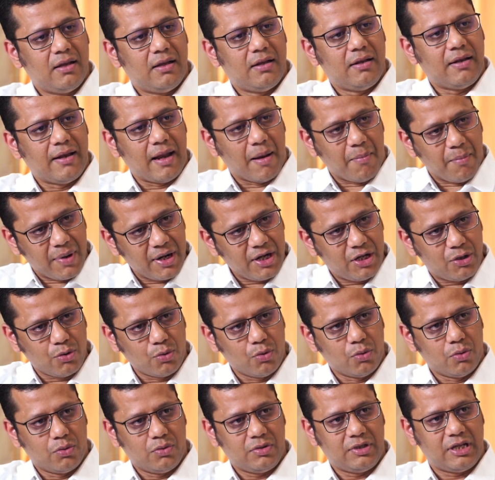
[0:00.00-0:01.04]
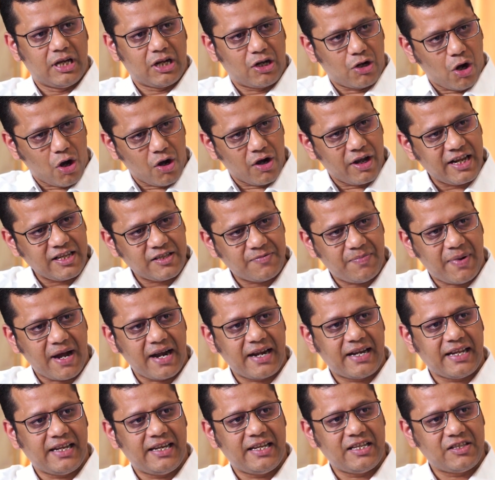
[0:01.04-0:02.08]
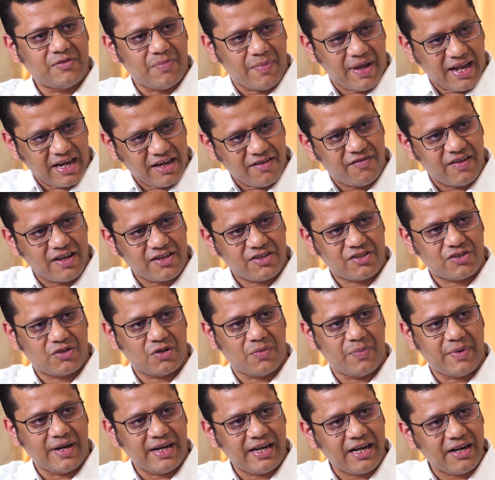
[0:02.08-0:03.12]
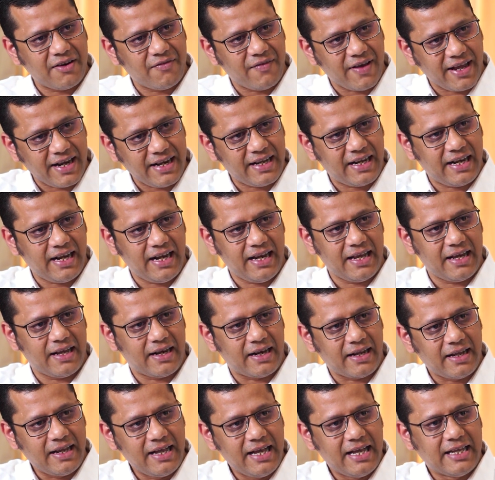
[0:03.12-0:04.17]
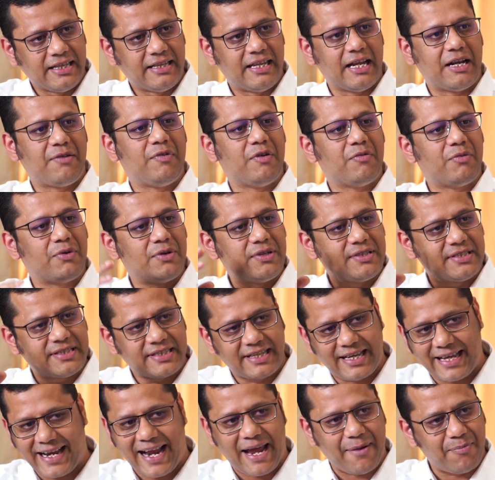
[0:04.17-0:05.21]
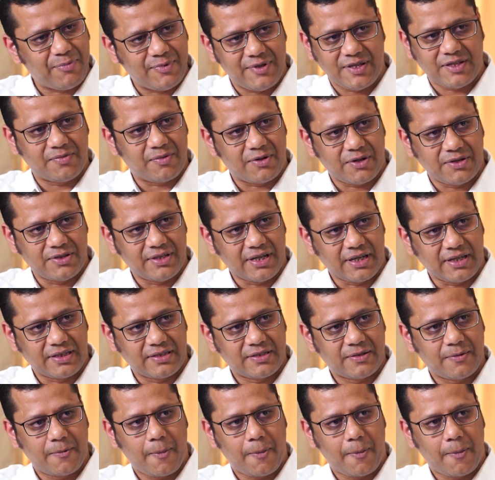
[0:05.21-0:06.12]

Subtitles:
Number 2, the Congress party in its manifesto made it very clear that we would scrap these projects.